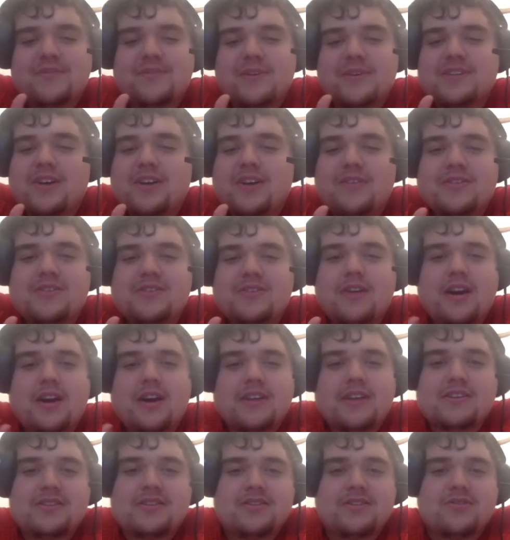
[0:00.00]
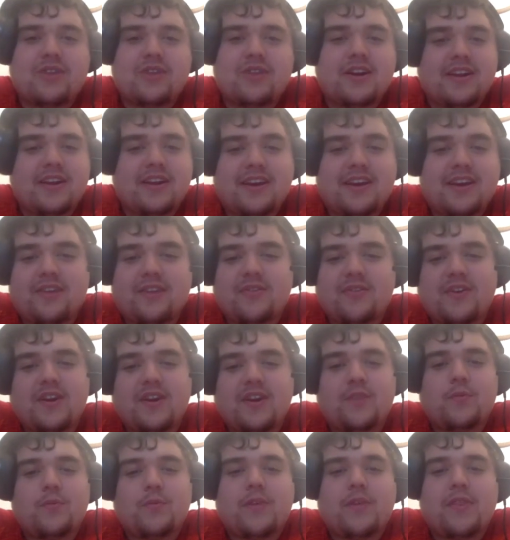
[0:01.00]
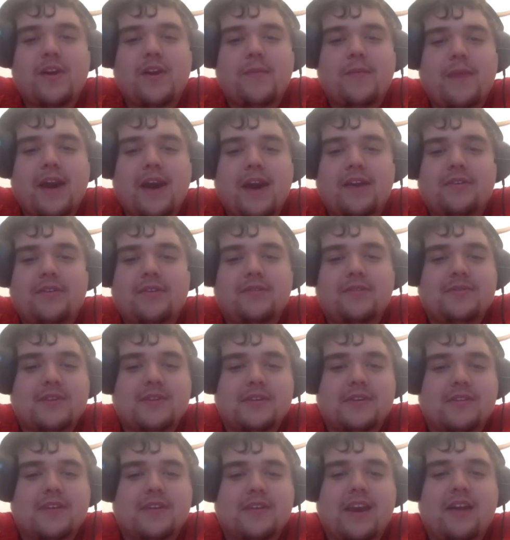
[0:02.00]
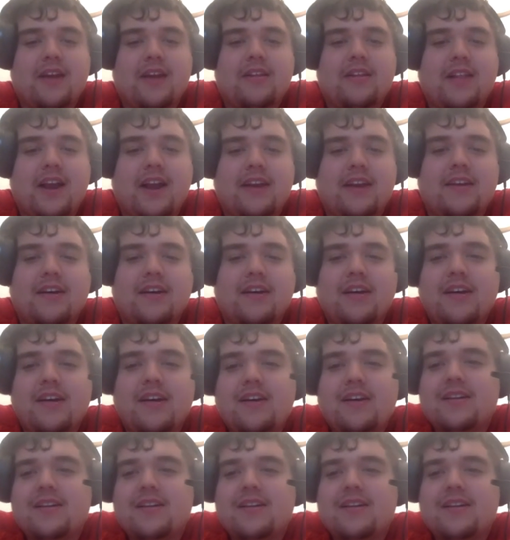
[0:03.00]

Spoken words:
We saw the Giants trade a kicker that didn't win their battle to Carolina.